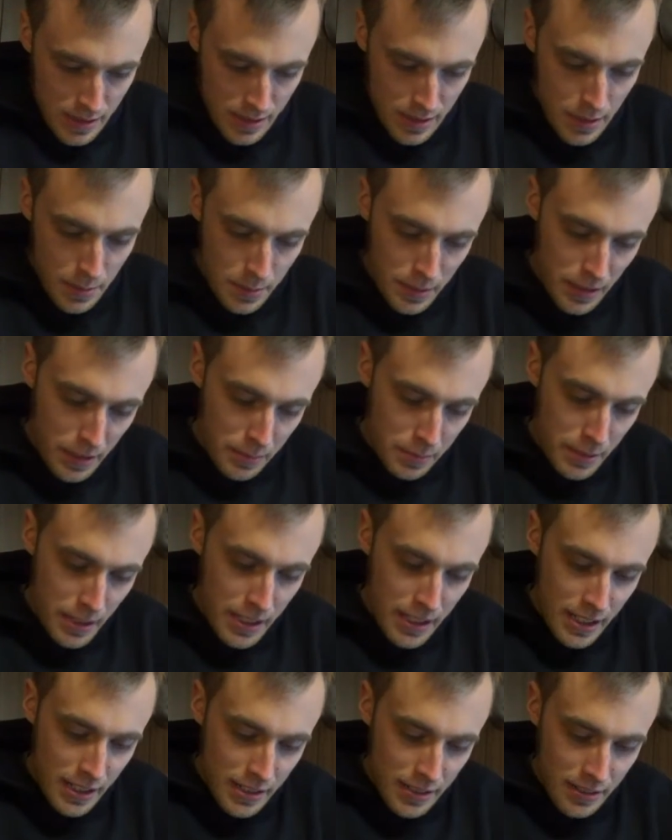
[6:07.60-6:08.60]
Ziploc
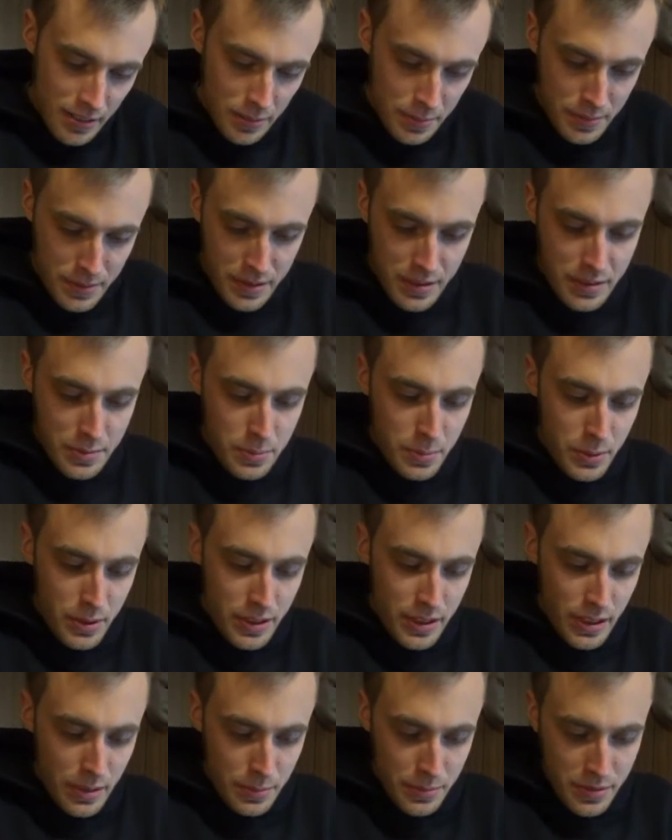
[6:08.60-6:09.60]
bag. I'll open this
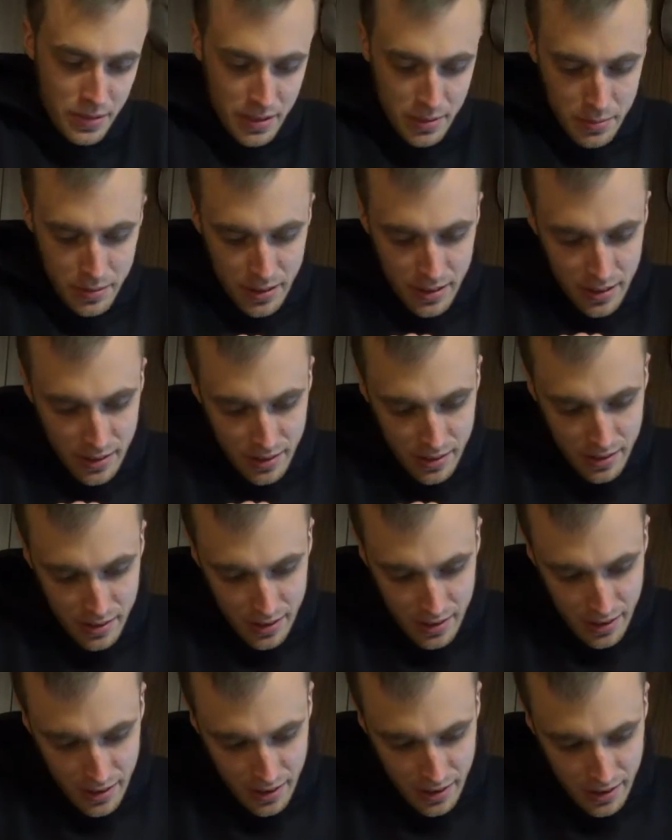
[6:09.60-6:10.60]
boy up and see what the hell's
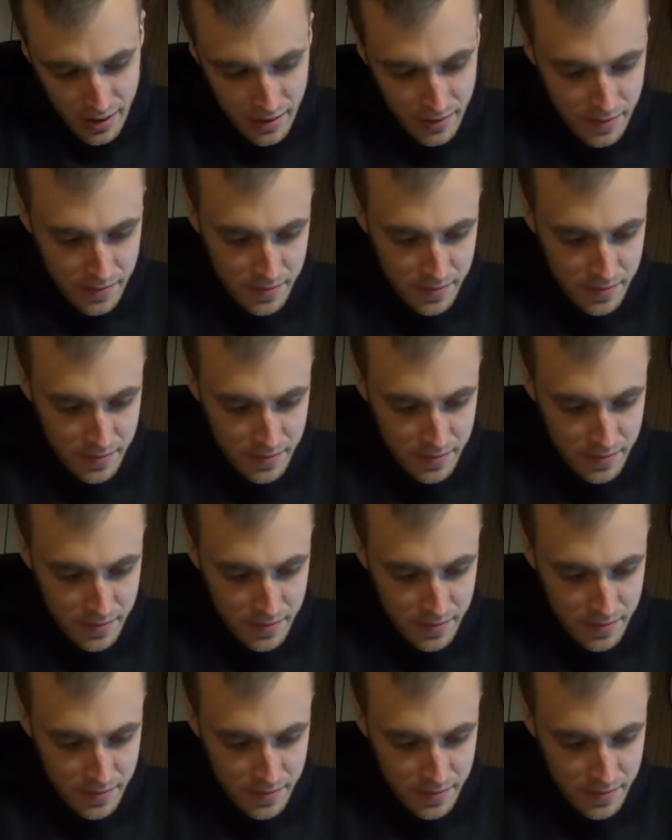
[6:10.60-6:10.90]
in here.